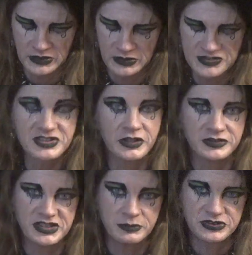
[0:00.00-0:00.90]

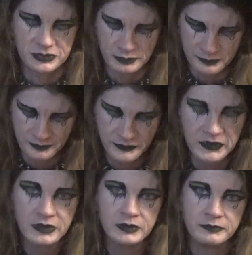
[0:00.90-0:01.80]
stereotypes.
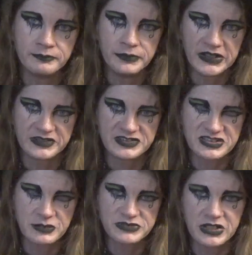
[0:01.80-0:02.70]
But at the
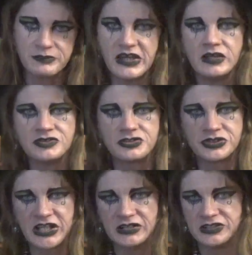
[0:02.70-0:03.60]
same time, they also
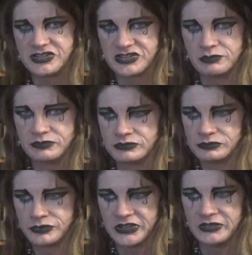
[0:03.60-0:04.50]
challenge some
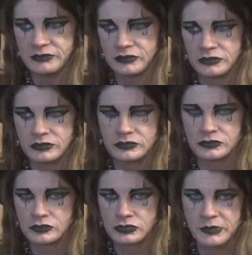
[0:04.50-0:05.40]
pretty
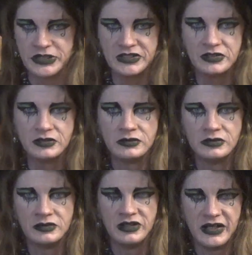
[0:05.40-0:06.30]
crummy
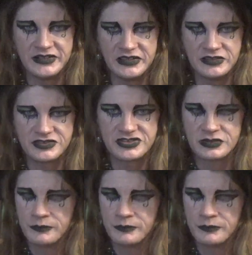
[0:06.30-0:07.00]
ideas.